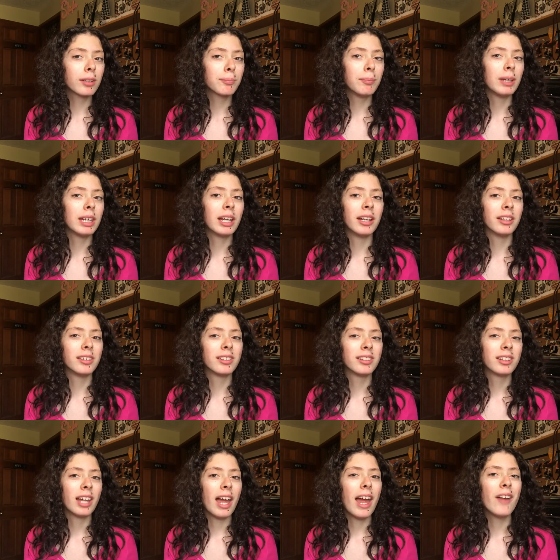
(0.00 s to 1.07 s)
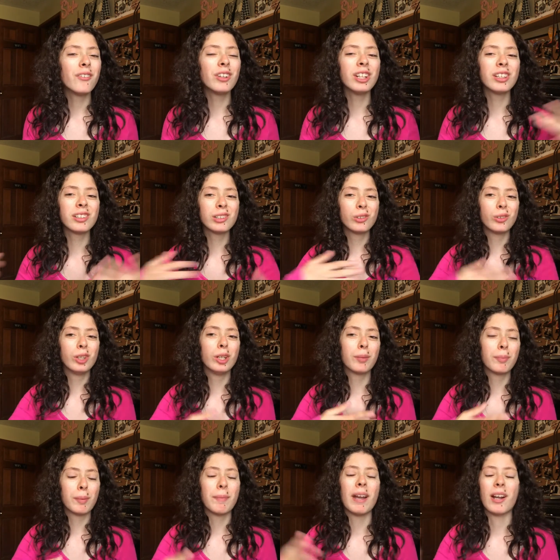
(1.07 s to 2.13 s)
because every school year
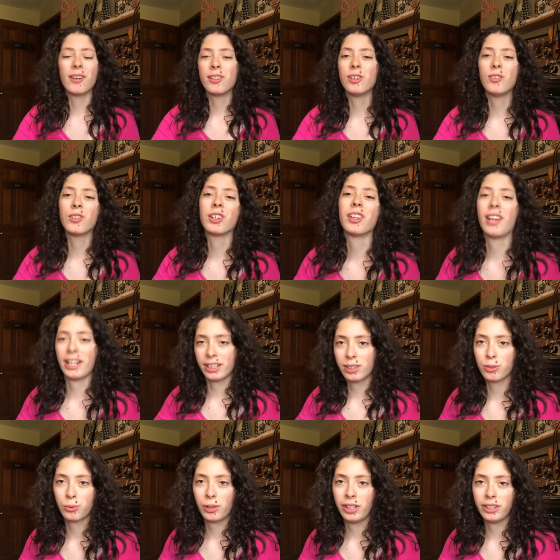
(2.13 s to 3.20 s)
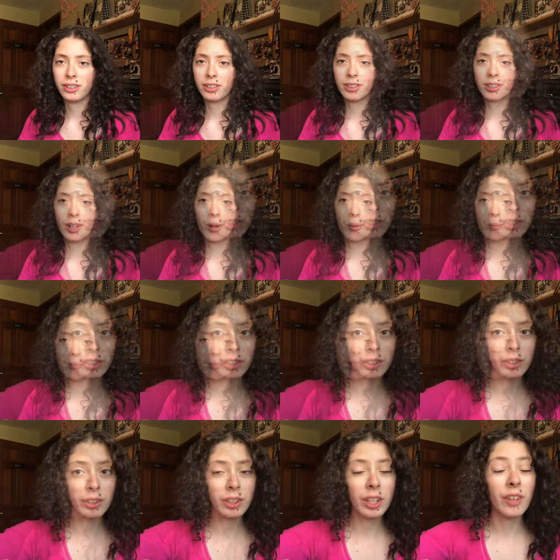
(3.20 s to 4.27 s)
prepares you for the next one. So
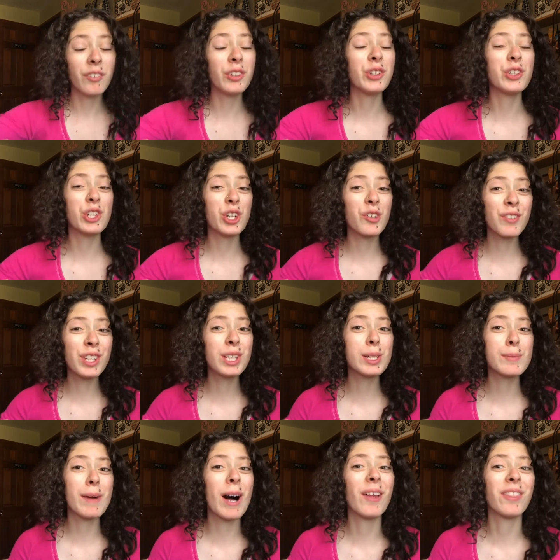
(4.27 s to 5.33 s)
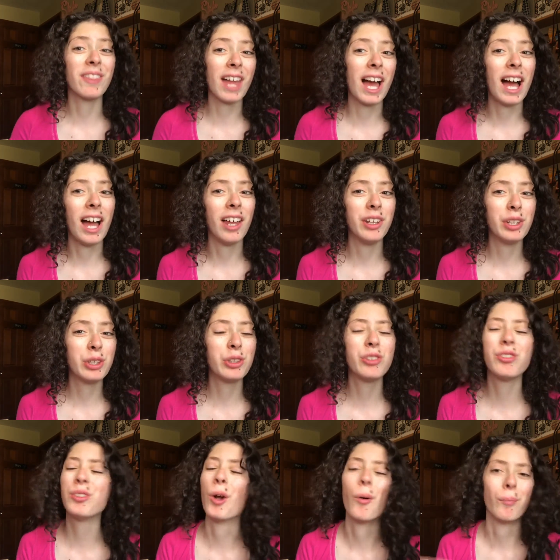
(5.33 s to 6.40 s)
if you're nervous about that,
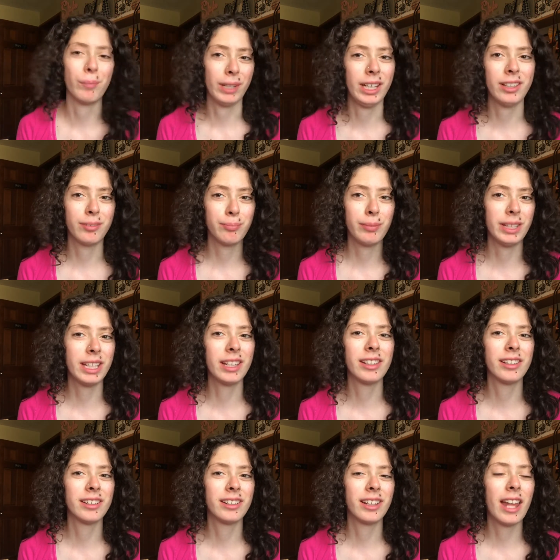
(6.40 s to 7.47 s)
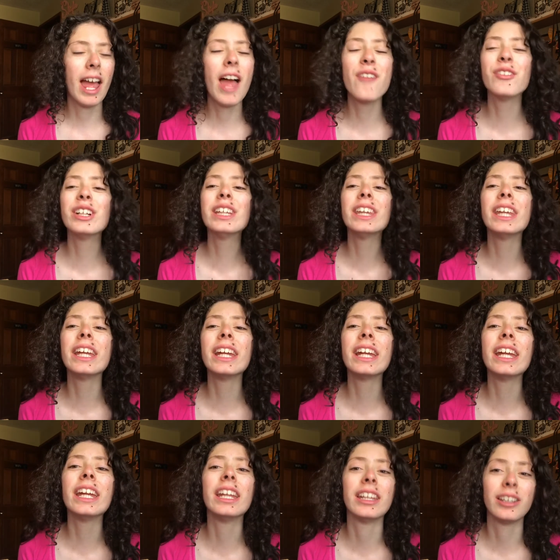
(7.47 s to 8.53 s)
don't be, because
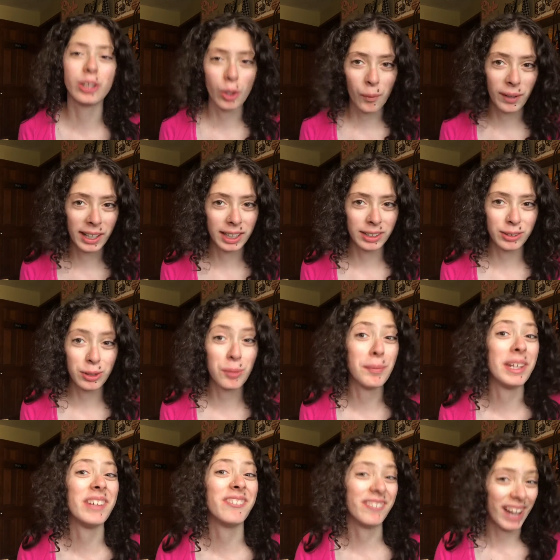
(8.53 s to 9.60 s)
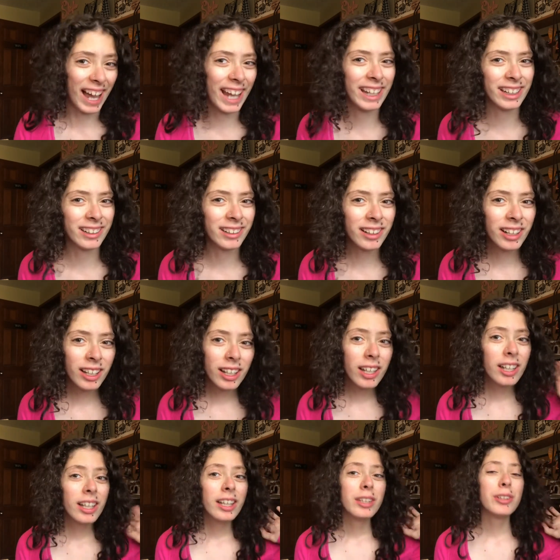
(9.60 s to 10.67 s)
everything is going to be fine.
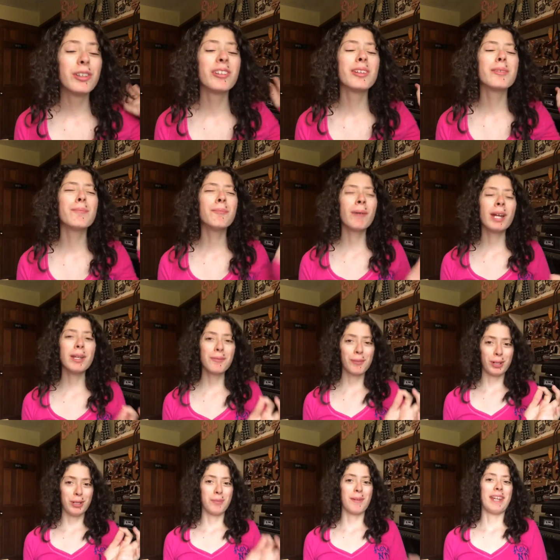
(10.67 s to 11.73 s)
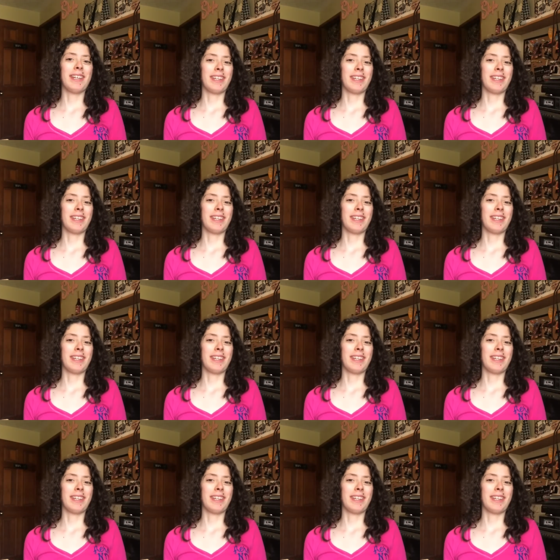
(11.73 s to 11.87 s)
Despite what you may